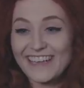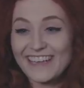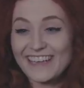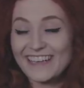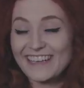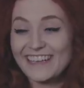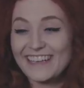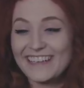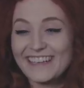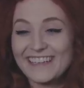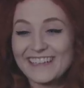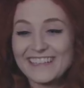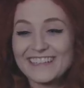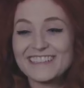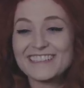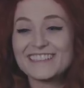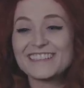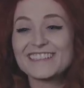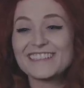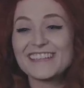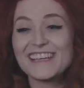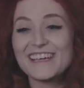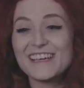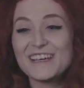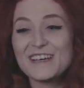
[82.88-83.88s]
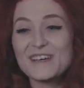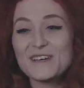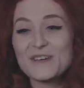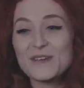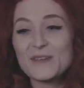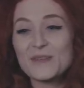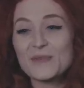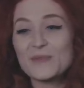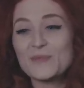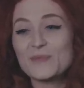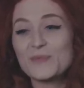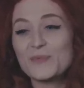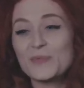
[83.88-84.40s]
is
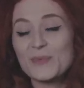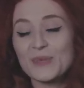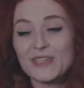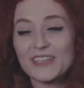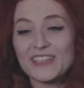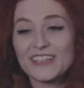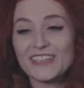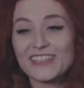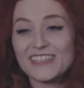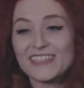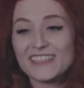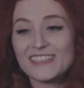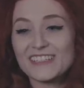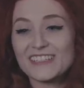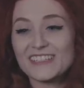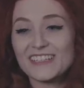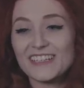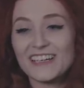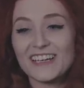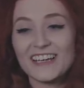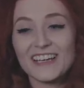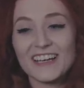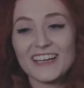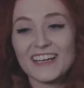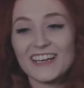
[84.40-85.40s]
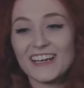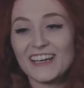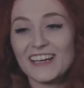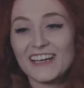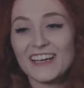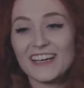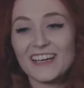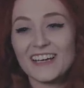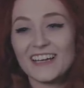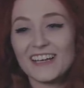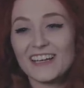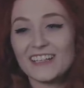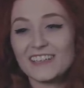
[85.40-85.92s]
because
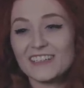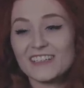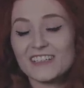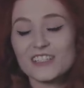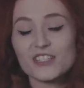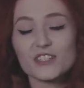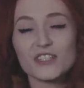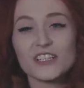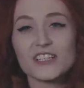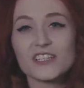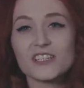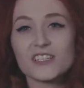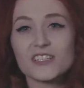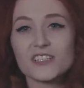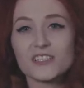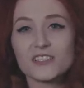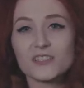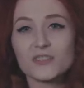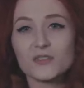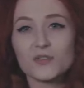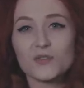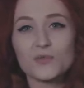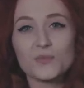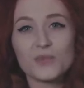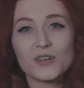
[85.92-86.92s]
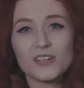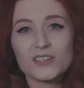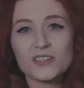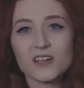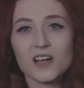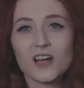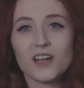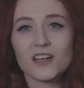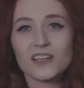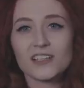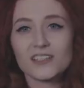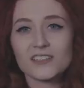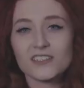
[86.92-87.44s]
there's only so much
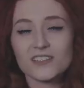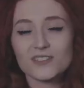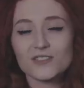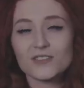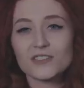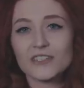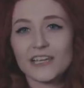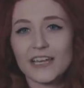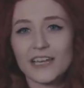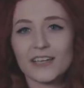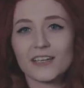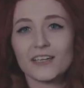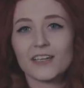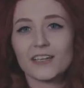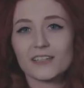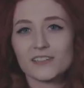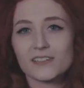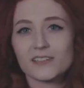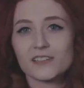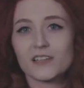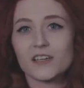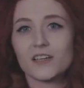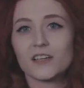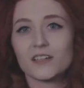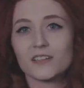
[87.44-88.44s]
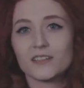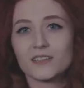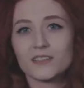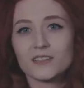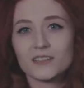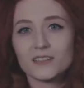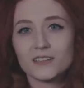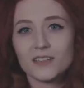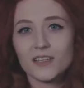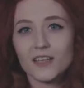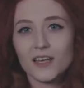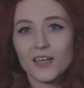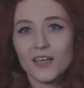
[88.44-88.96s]
honesty you can get in
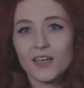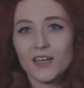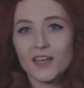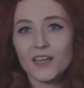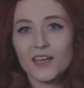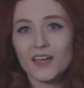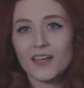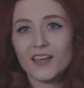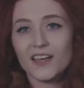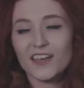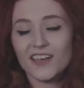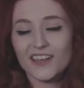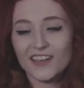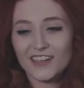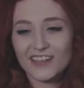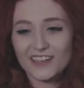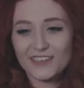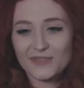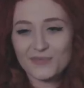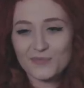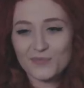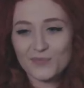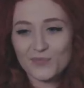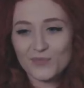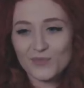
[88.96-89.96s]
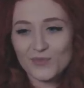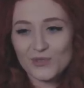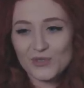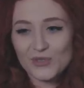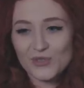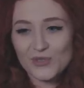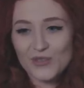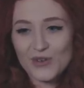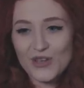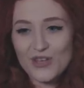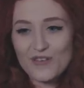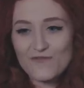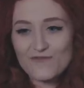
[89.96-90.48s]
songs.
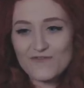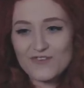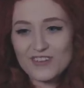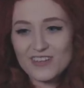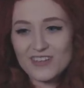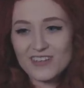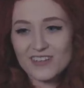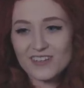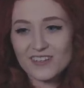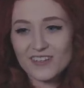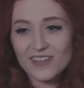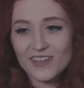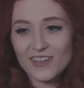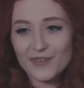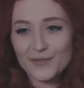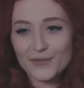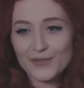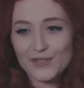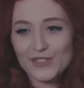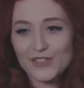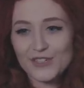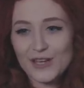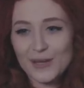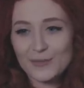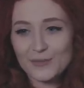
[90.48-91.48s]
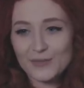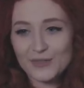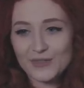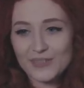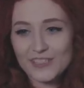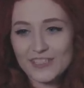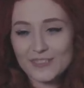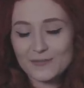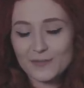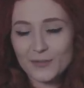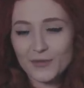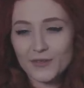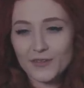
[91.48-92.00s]
So every chapter in
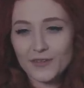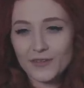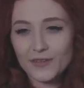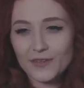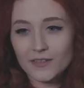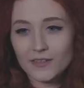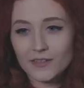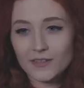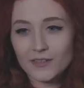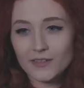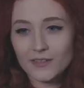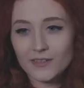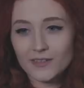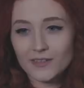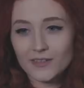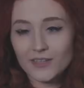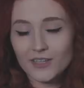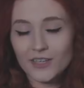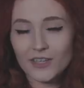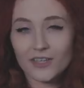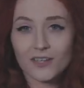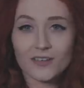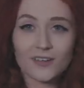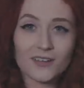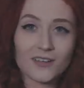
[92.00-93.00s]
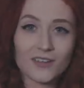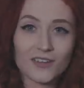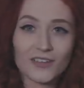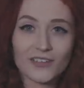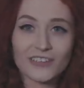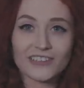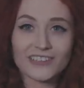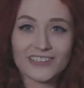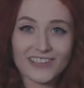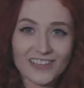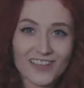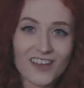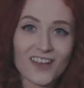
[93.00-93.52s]
this book
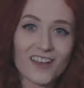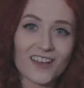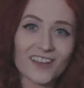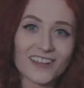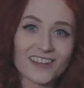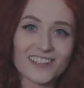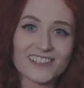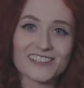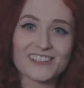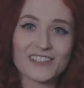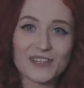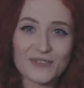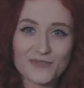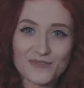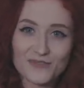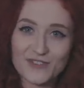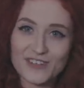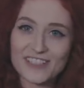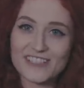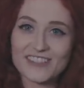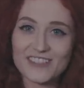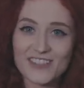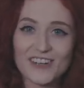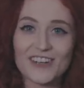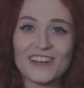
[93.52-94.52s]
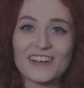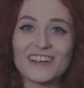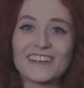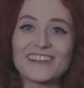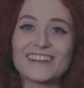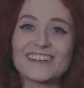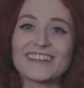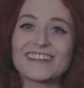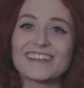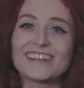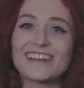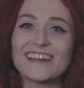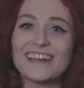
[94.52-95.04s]
unlocks every
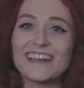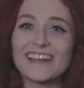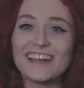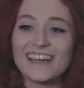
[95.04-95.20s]
song,